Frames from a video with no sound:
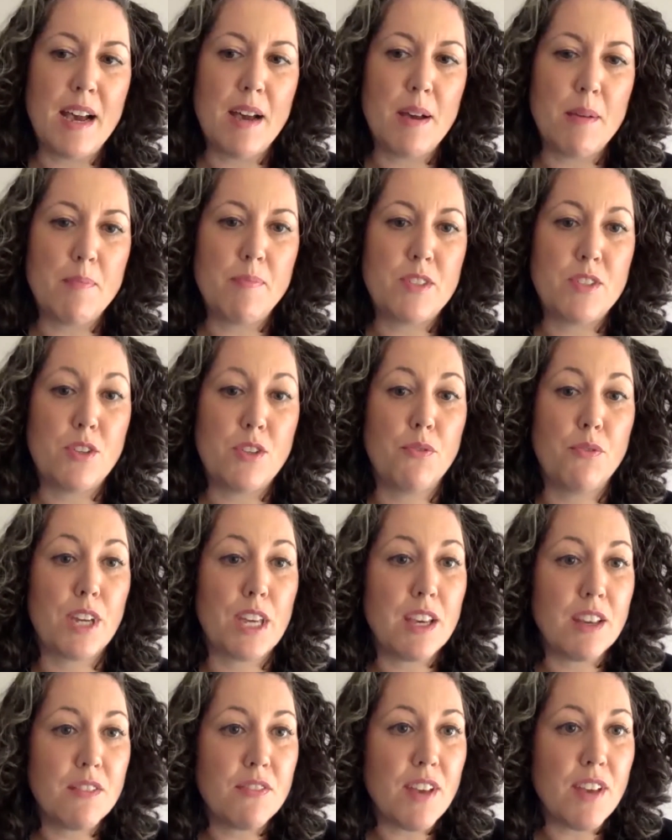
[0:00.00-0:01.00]
So
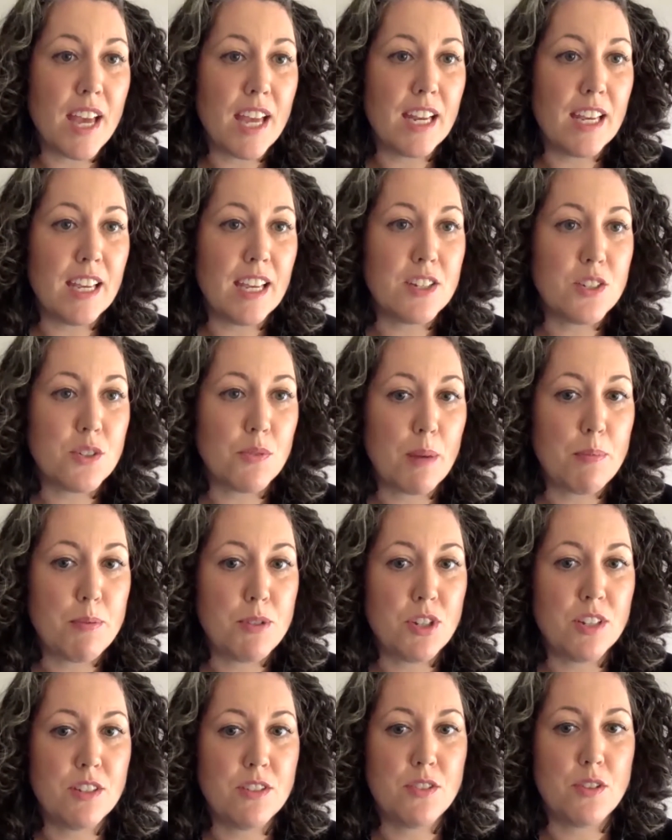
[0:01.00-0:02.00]
forgive any
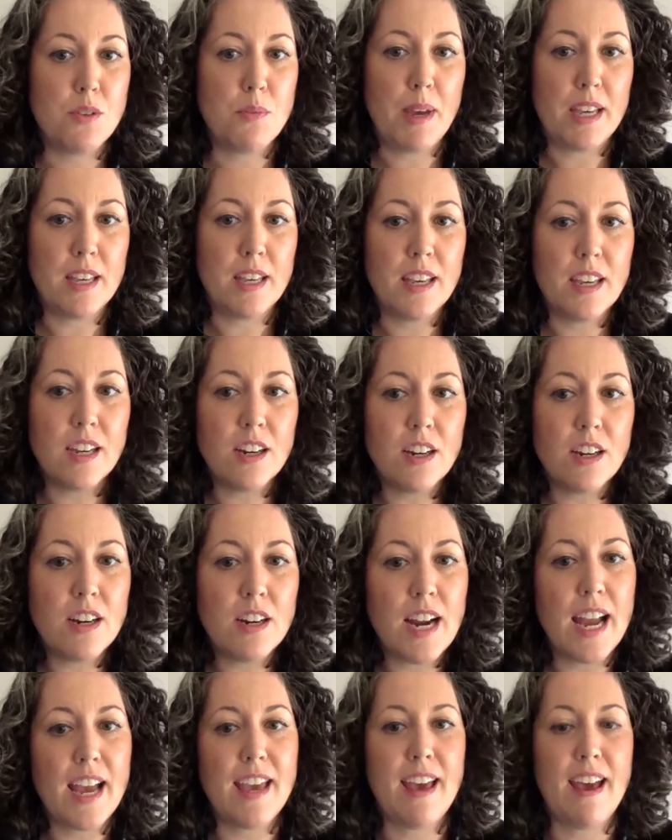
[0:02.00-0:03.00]
interruptions you might hear.
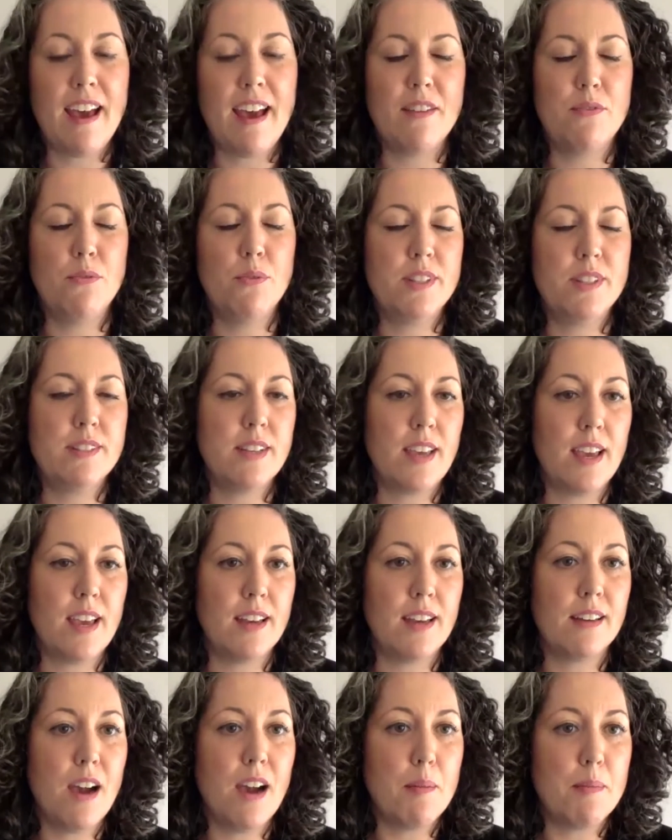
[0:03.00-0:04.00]
I have once again
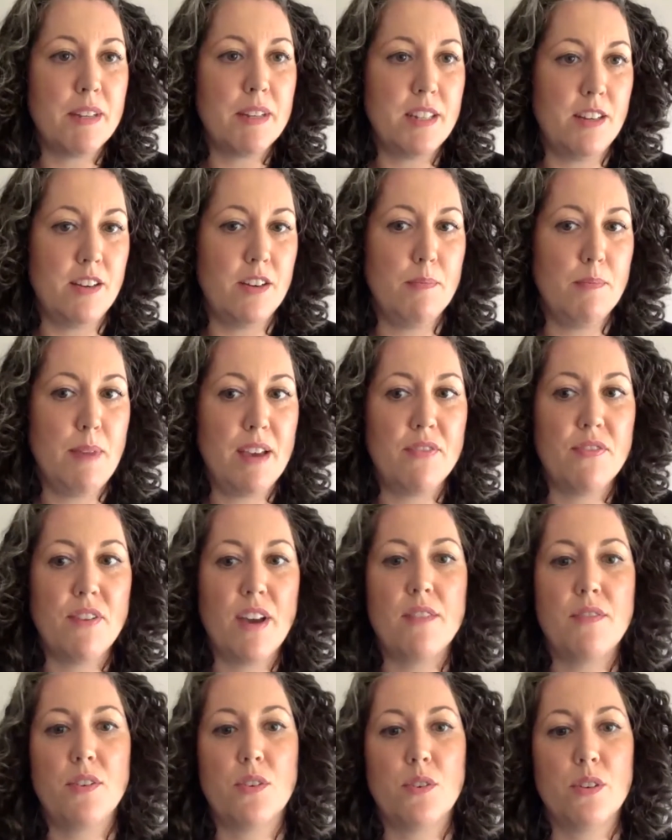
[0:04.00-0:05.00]
commandeered my
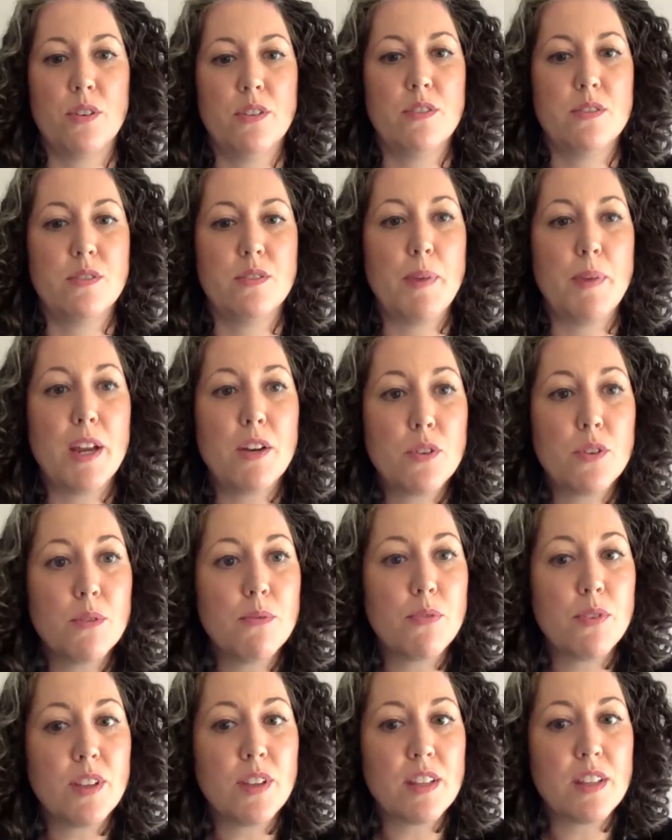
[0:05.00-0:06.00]
5-year-old's bedroom
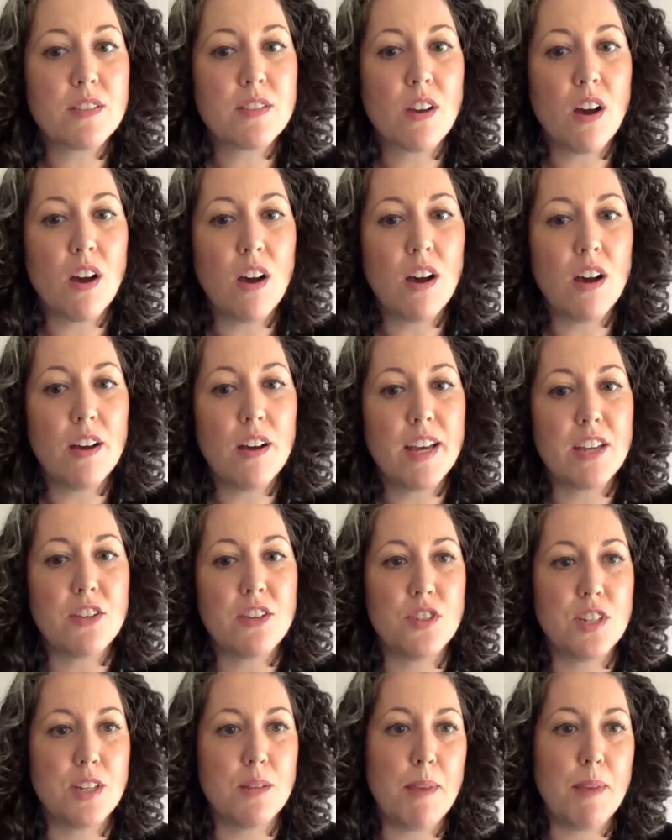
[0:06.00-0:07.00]
for this call, and
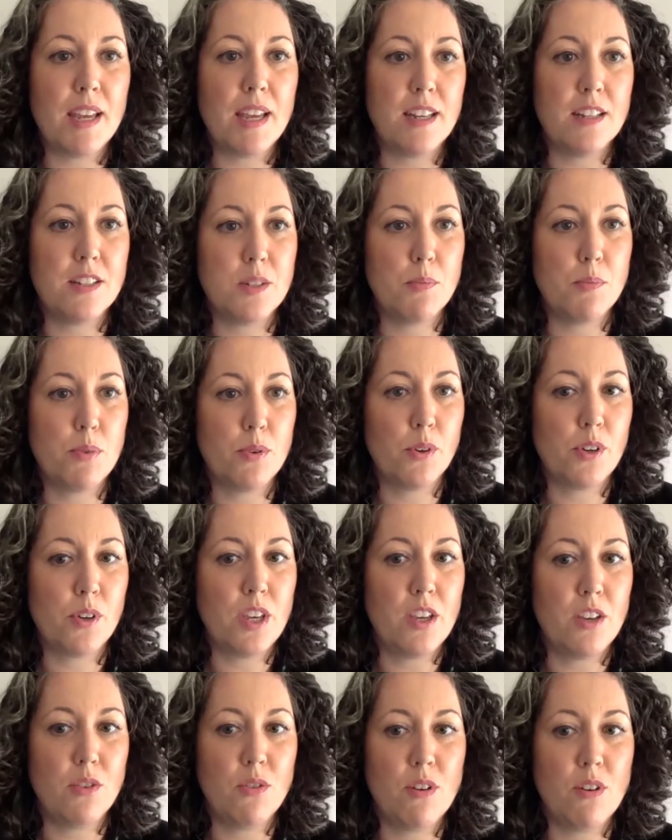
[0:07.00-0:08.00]
she may need to
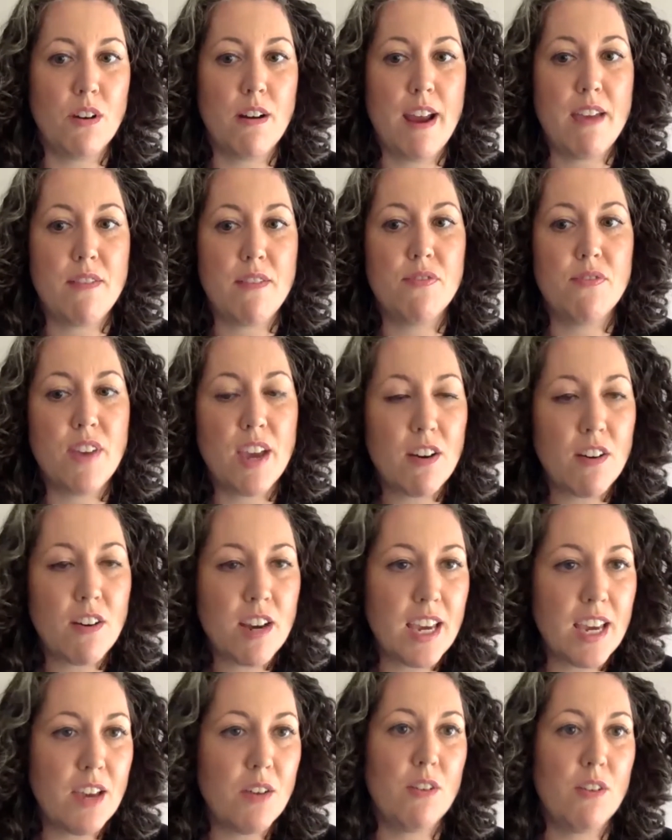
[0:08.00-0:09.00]
procure a
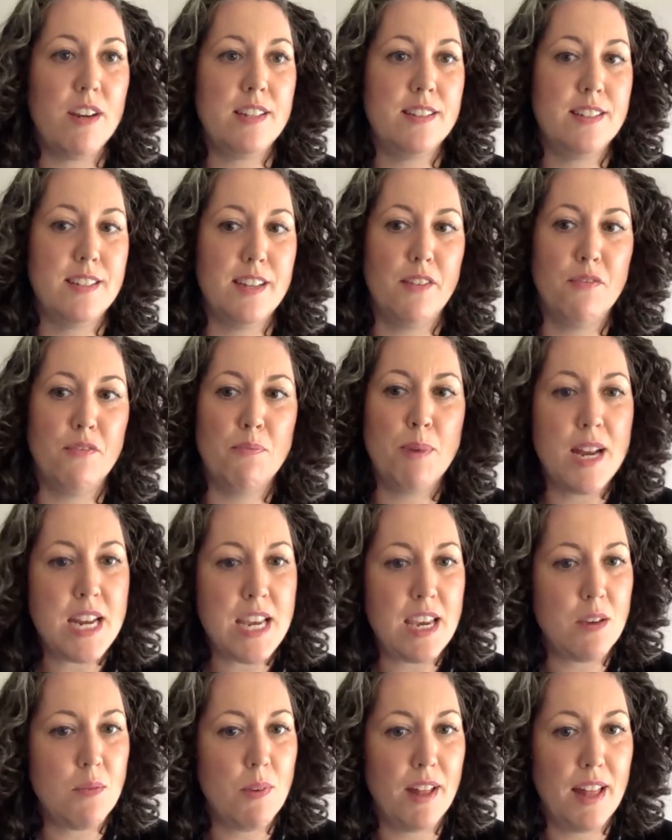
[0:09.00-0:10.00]
fairy or a stuffed
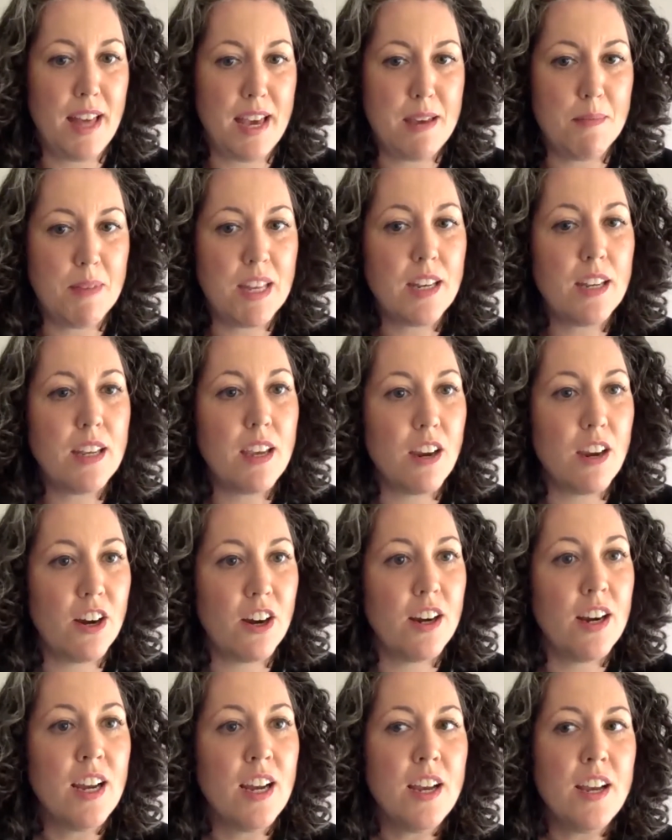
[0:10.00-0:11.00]
bunny while I am in here.
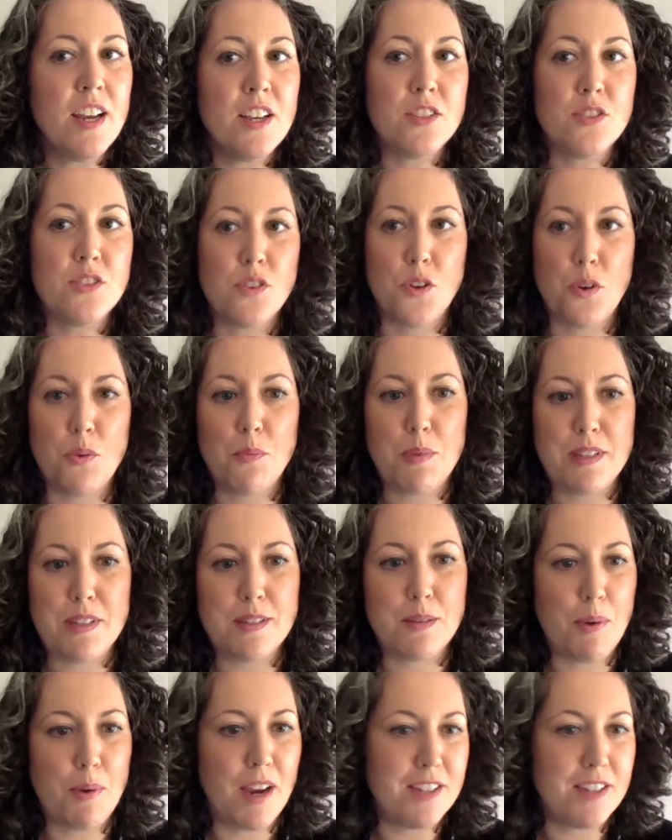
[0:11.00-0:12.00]
So don't be
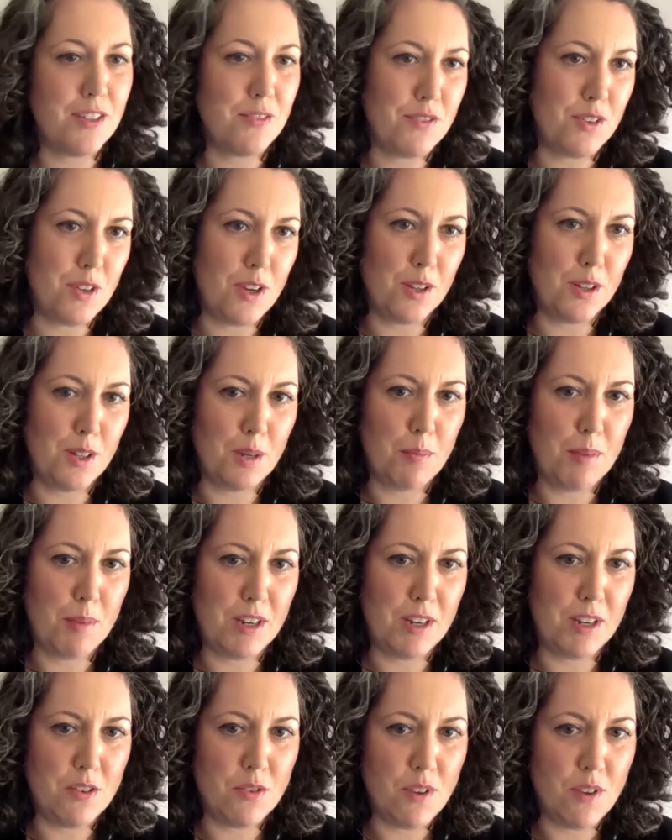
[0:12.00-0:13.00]
surprised if you hear a little bit of
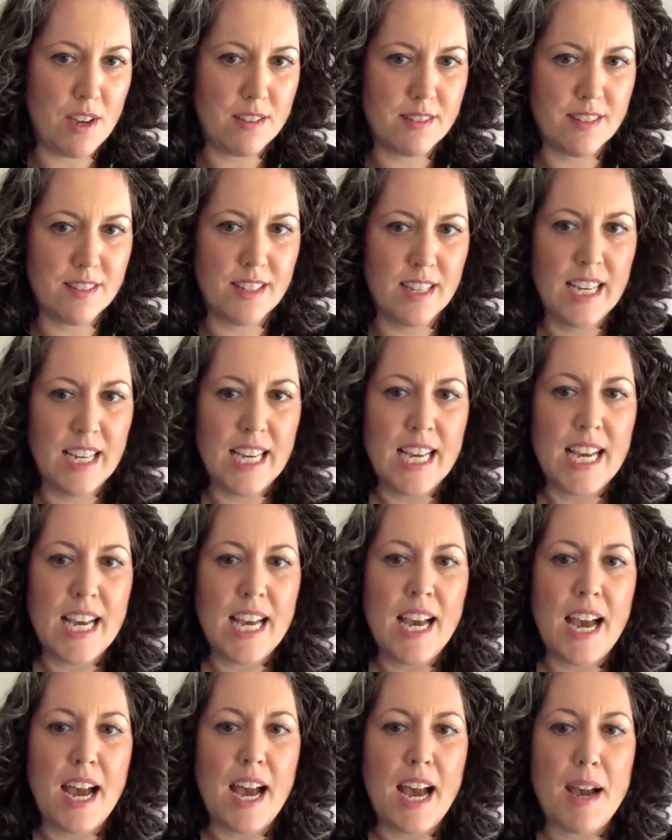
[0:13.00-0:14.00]

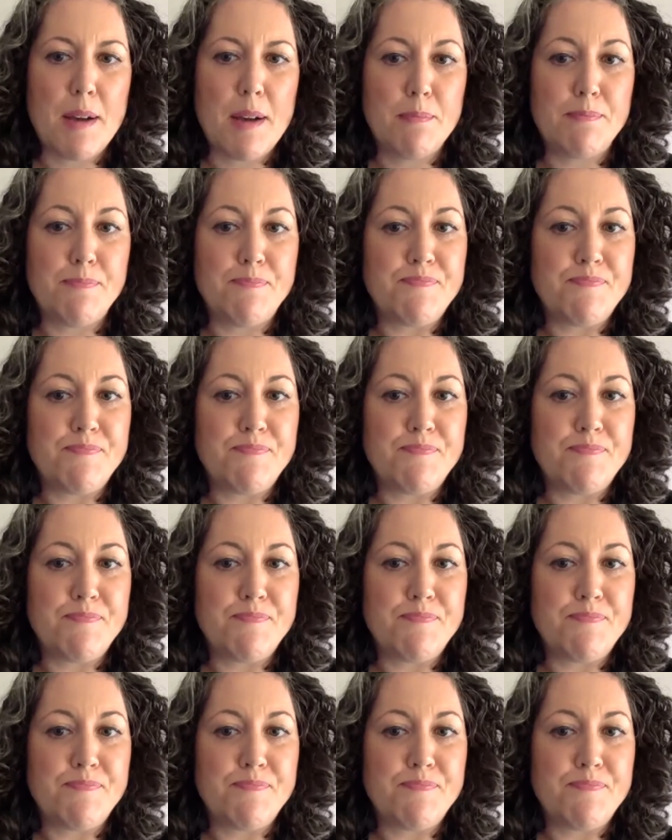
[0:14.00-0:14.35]
noise.